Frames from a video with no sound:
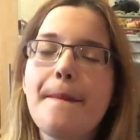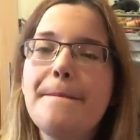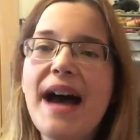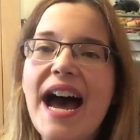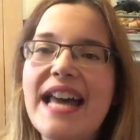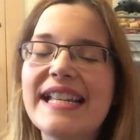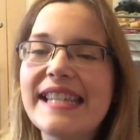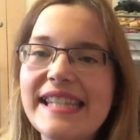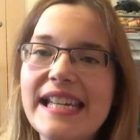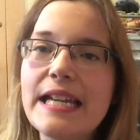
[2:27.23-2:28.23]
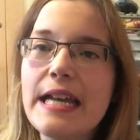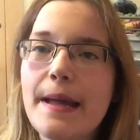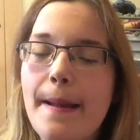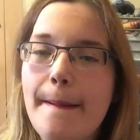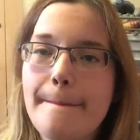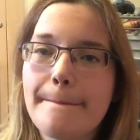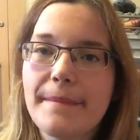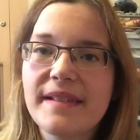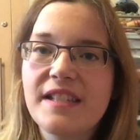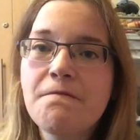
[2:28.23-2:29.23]
But see,
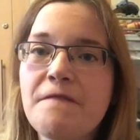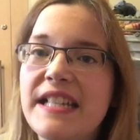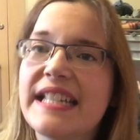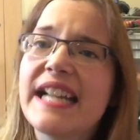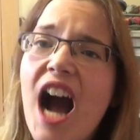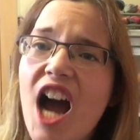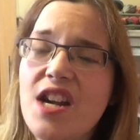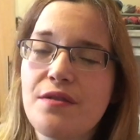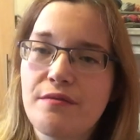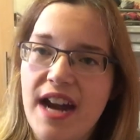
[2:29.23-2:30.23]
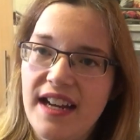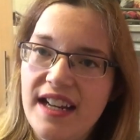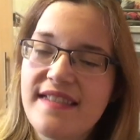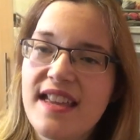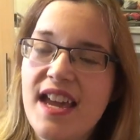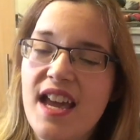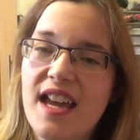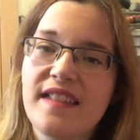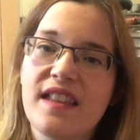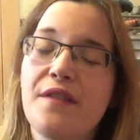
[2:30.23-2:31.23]
defeated Kylo Ren in
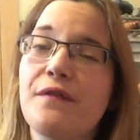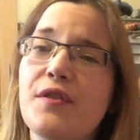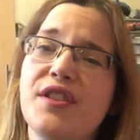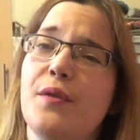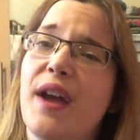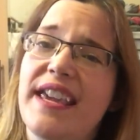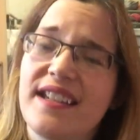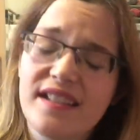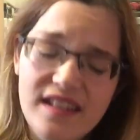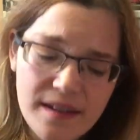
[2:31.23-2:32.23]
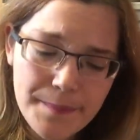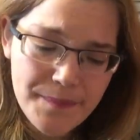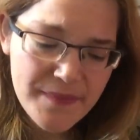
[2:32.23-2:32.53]
the Force Awakens.